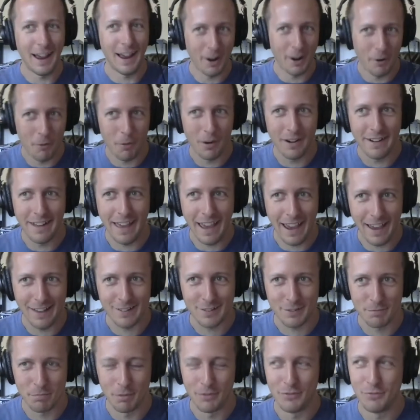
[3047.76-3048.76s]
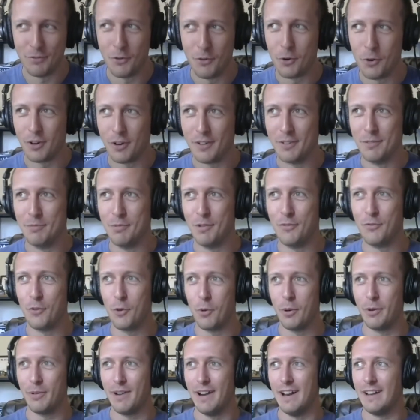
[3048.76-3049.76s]
I, I wanted to ask before
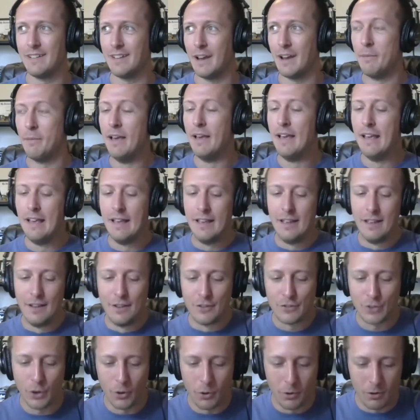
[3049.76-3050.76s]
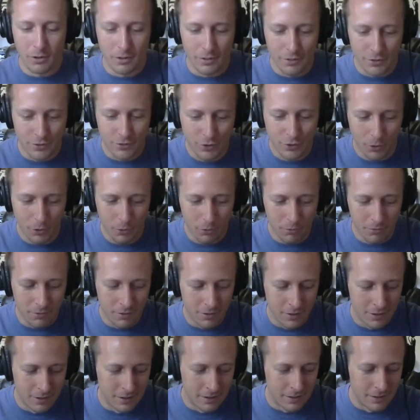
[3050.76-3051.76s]
before we run out of time. So so
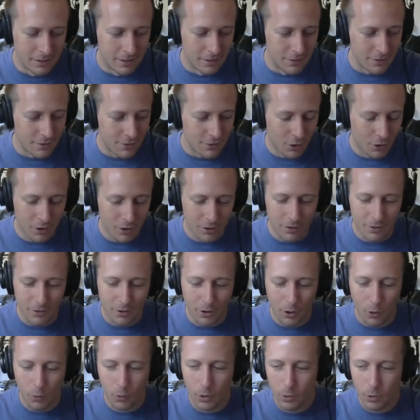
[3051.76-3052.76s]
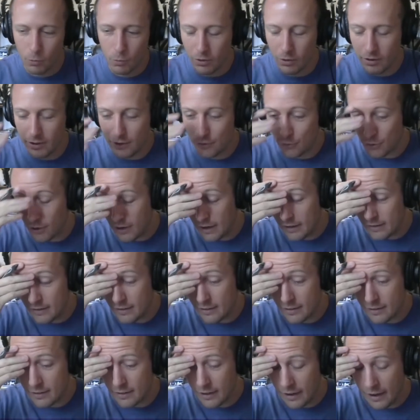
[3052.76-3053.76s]
are we really trying
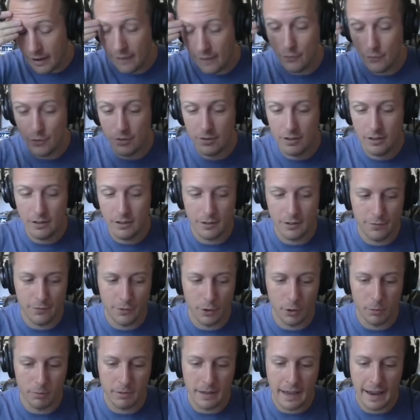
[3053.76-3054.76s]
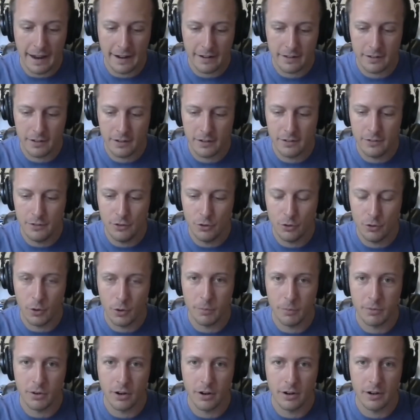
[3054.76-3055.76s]
to? Have you seen the film Gattaca? Do you know
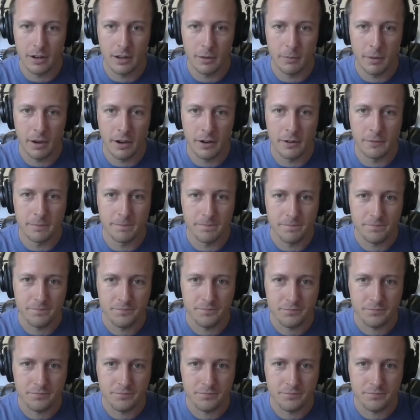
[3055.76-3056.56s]
what I'm talking about?